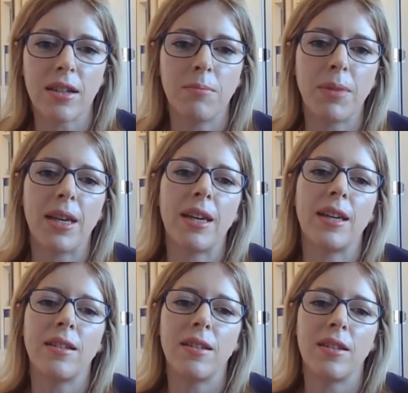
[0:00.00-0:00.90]
can
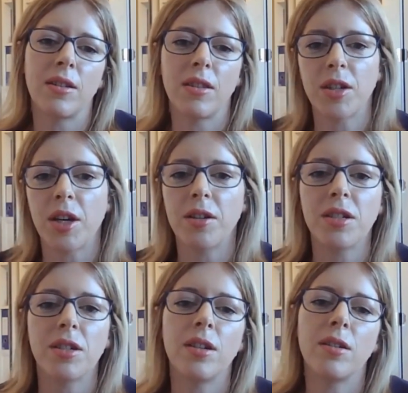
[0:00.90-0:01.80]
be the
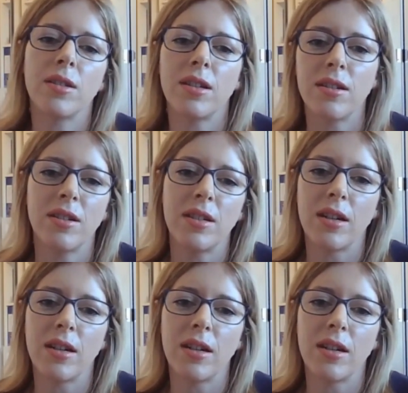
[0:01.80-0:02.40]
go-to that,